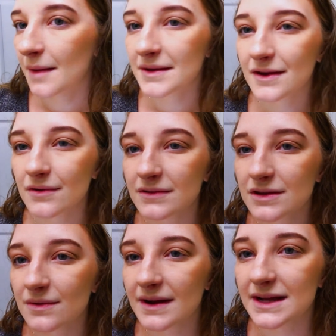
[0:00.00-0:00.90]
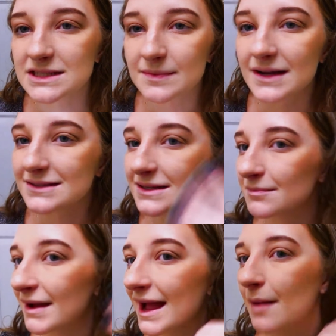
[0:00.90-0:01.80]
I mean, I don't really know what I
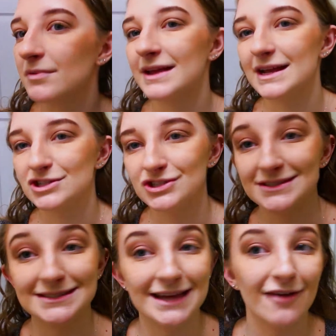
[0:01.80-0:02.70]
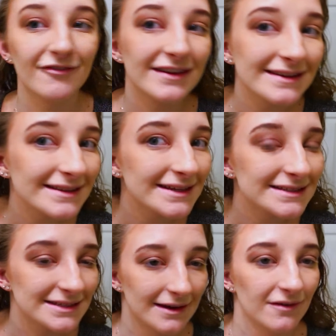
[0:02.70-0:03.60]
expected. My application is
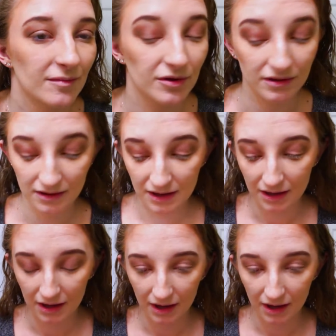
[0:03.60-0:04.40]
definitely terrible.